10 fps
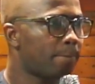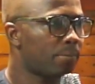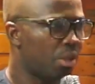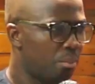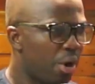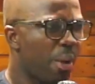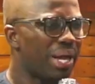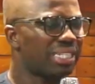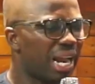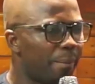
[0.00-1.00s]
But we must
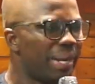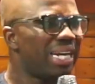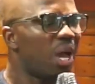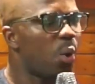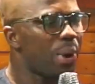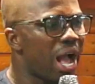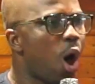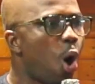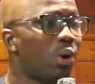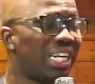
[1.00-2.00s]
admit that we are all
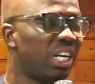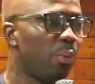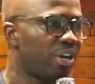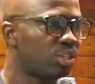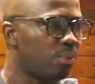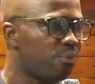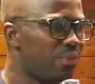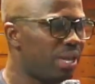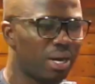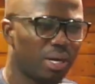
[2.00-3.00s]
dealing with some fear.
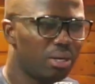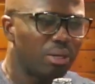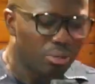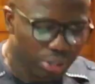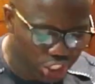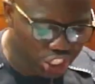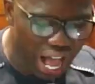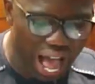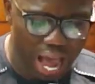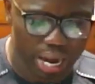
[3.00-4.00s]
You're
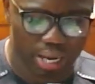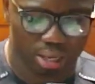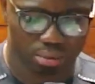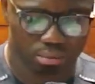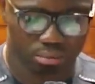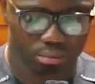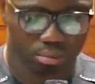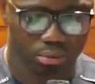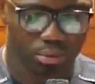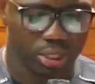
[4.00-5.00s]
shy.
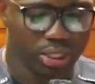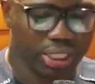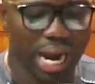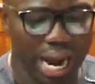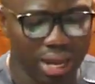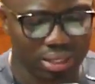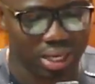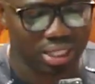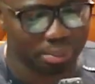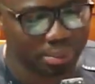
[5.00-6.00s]
Shyness and
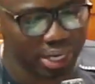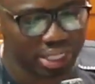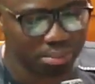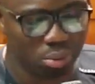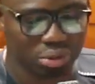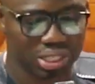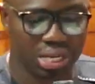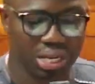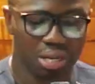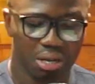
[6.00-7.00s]
timidity mostly
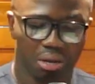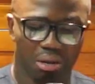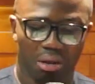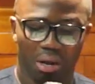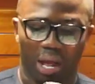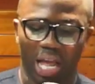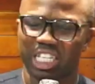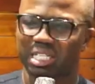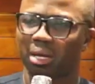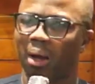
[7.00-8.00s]
is
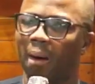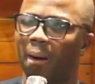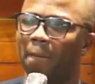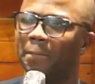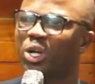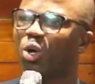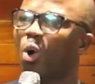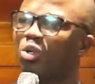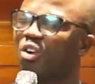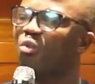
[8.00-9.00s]
because
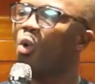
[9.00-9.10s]
of what